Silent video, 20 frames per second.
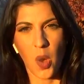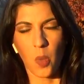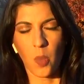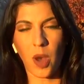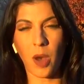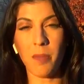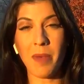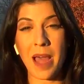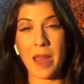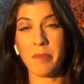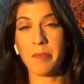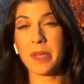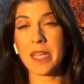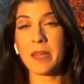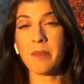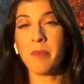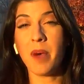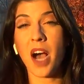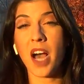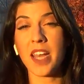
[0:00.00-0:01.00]
Well, Ben,
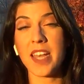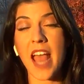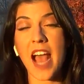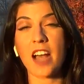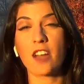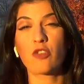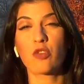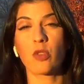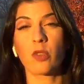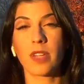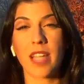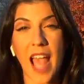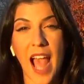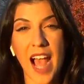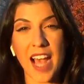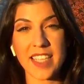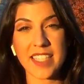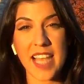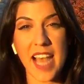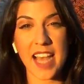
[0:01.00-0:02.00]
Piedmont Natural
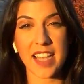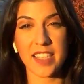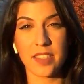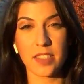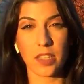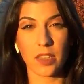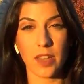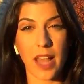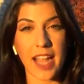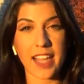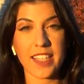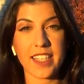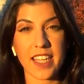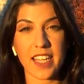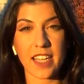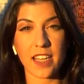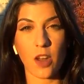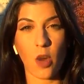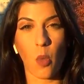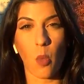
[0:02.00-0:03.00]
Gas has
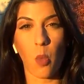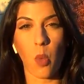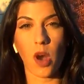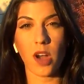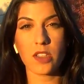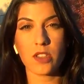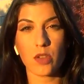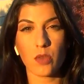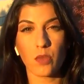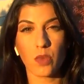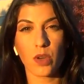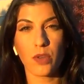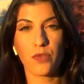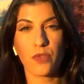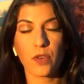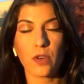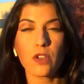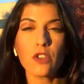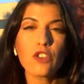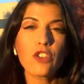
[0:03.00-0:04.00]
selected what's
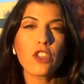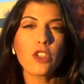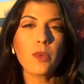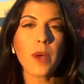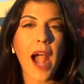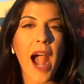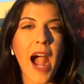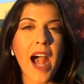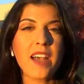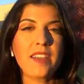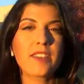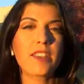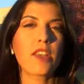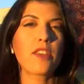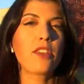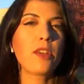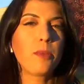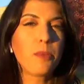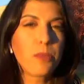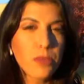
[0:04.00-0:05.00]
referred to as
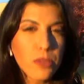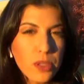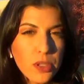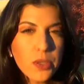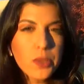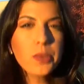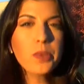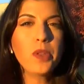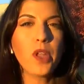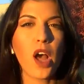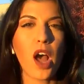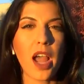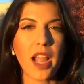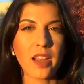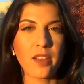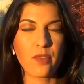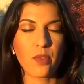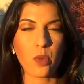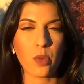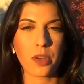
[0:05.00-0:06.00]
the blue
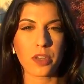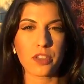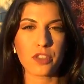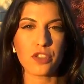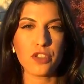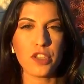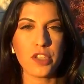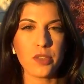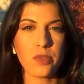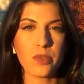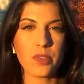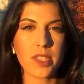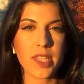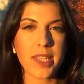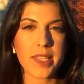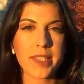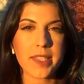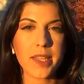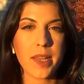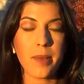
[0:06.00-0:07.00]
line for its new
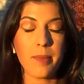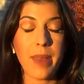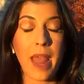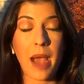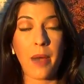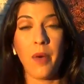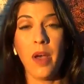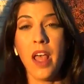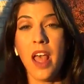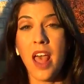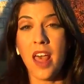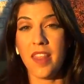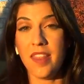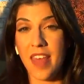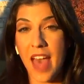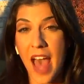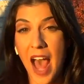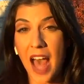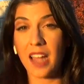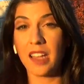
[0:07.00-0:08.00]
system. Now,
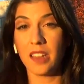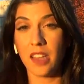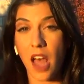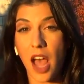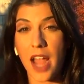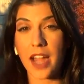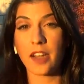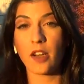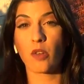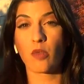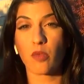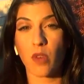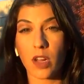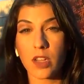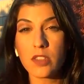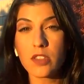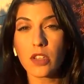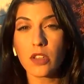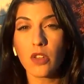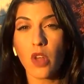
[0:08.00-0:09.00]
that line
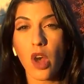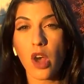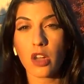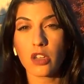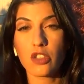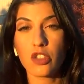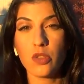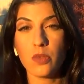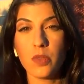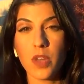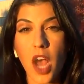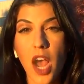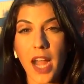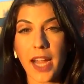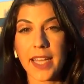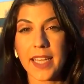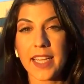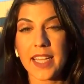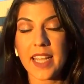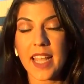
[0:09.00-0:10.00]
runs along
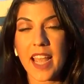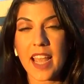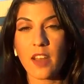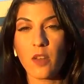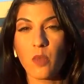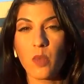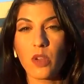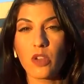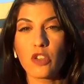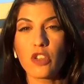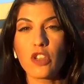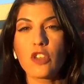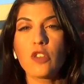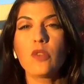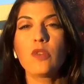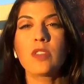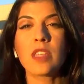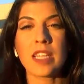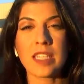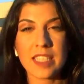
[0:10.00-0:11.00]
290 and will
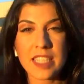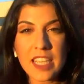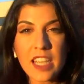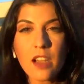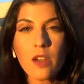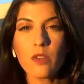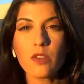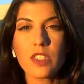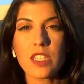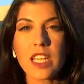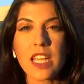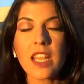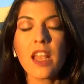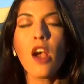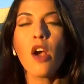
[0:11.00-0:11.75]
use DOT